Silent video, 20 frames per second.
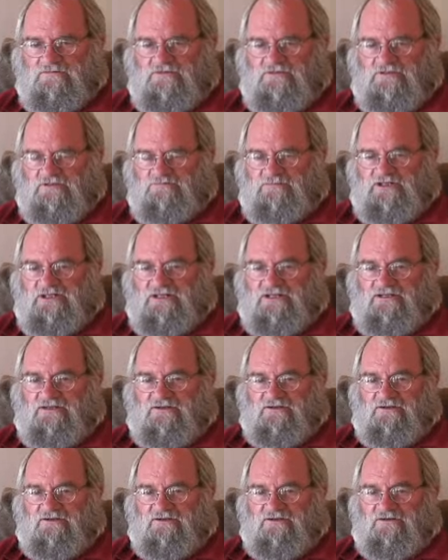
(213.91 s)

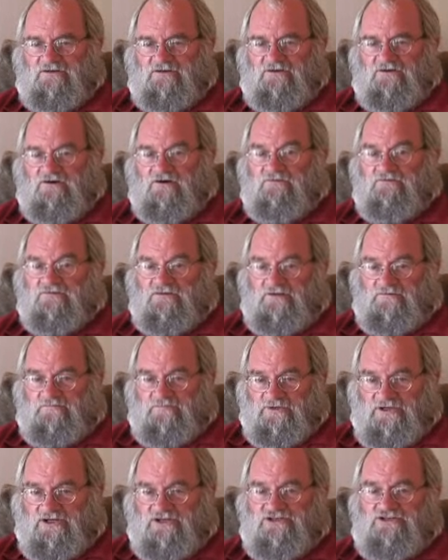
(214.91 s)
speaking of
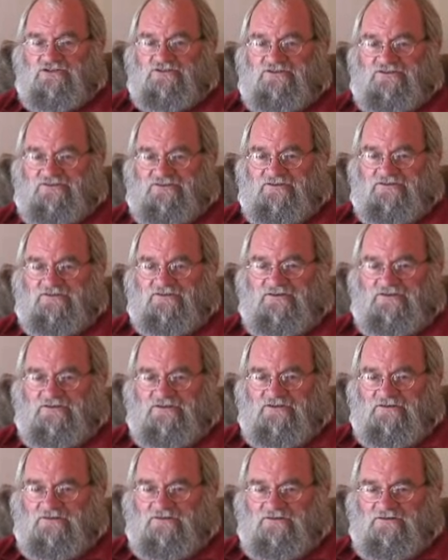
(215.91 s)
compassion,
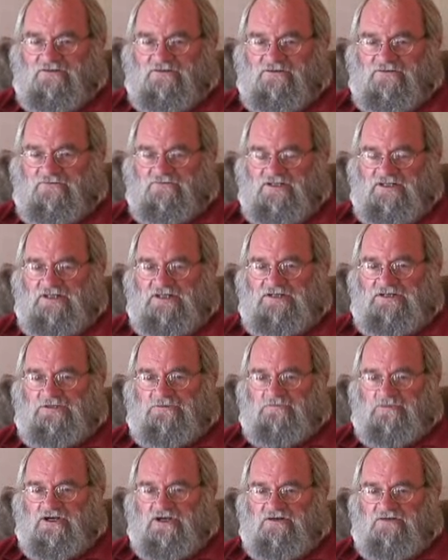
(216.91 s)
of the healing
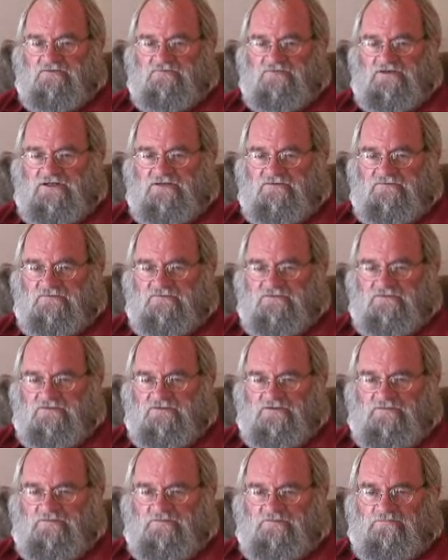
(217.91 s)
power of love,
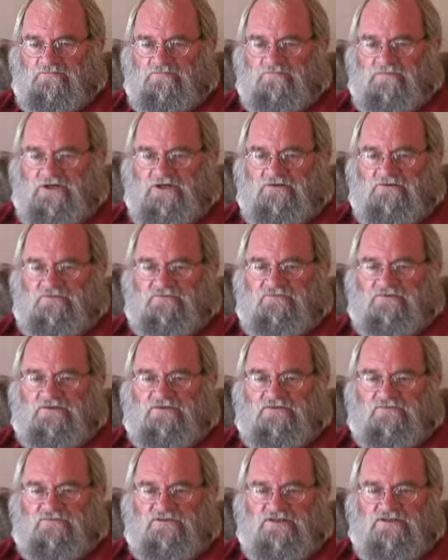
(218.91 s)
the power of
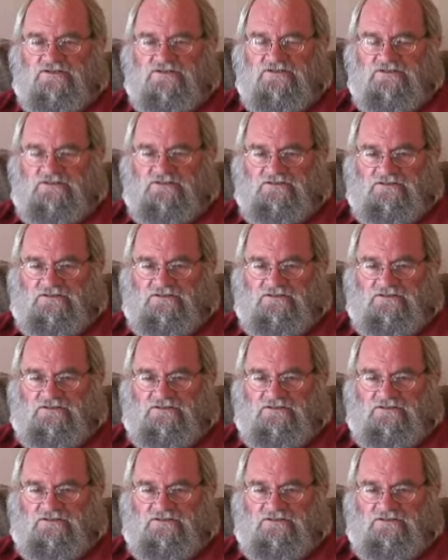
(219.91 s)
forgiveness,